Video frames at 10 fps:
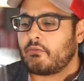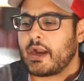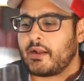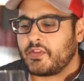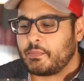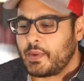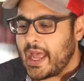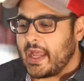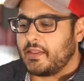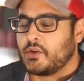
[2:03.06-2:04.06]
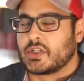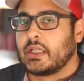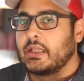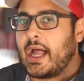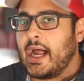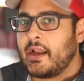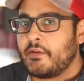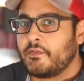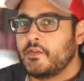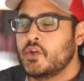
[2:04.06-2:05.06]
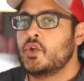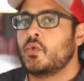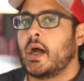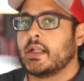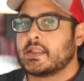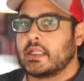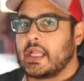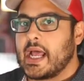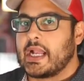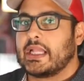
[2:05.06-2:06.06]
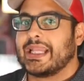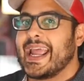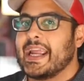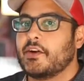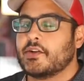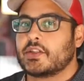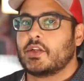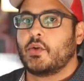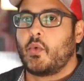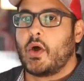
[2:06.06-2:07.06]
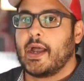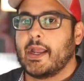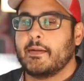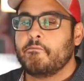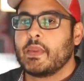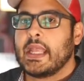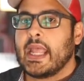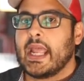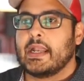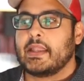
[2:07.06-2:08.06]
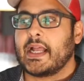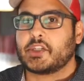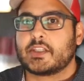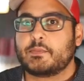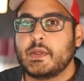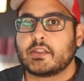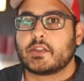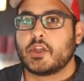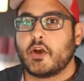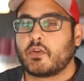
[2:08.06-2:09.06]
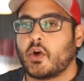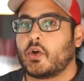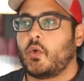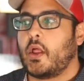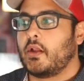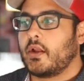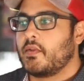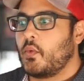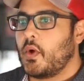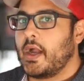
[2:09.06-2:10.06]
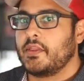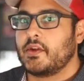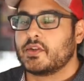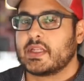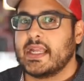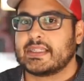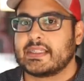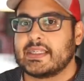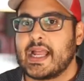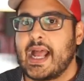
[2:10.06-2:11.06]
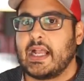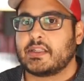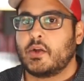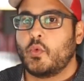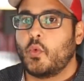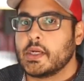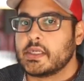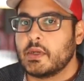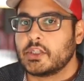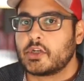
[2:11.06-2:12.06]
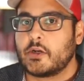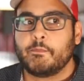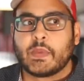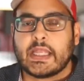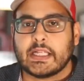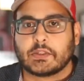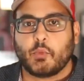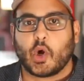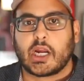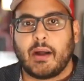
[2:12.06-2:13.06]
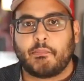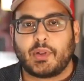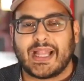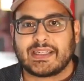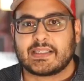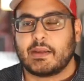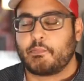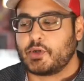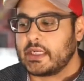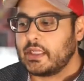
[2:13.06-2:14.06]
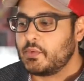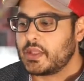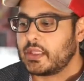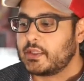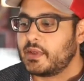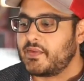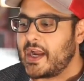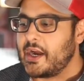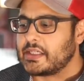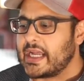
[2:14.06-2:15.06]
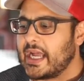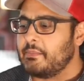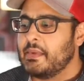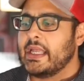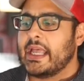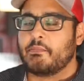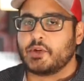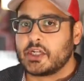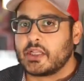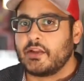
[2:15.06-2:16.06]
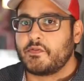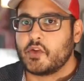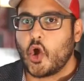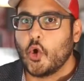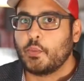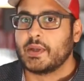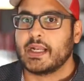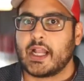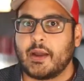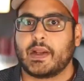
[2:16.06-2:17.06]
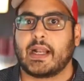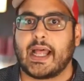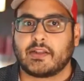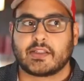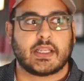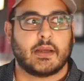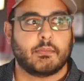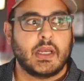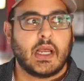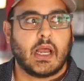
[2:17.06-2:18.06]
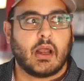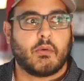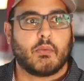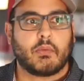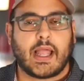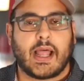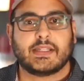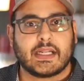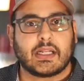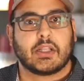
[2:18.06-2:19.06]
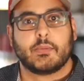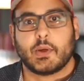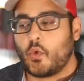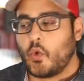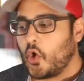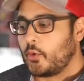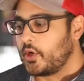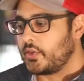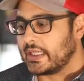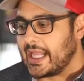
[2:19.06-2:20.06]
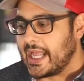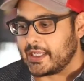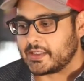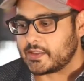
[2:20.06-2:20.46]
off the bat, there's a lot of nuance, a lot of layers to the wine, and that just speaks to the overall quality of the wine. It's not one-dimensional, it's more complex, particularly with a little bit of airtime, and particularly if you open it up and allow it to get a little bit warmer in the glass.